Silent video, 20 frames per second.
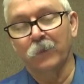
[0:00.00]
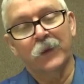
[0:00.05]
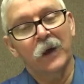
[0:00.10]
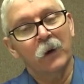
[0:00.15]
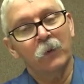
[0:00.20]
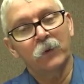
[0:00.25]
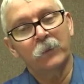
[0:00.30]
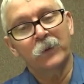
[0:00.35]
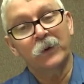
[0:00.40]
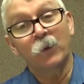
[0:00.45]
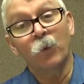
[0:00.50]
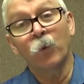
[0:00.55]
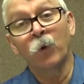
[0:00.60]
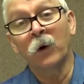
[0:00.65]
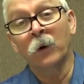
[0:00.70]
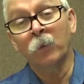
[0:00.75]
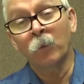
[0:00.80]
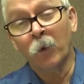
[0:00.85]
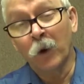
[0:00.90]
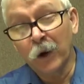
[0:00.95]
That would be
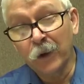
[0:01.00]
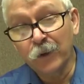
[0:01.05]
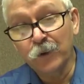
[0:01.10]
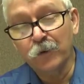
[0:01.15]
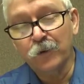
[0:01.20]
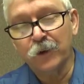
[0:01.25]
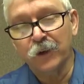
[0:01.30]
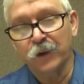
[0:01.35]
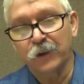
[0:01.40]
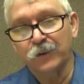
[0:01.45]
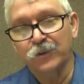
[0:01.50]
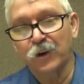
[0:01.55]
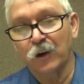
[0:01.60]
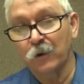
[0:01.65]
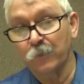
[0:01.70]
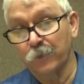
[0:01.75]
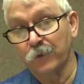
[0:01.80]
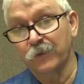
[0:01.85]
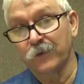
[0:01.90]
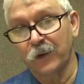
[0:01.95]
one way you could
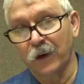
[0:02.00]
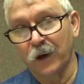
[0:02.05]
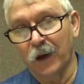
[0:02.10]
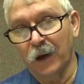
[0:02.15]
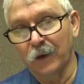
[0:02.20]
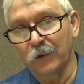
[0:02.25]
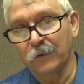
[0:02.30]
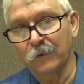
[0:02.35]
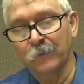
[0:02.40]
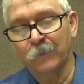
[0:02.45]
interpret that.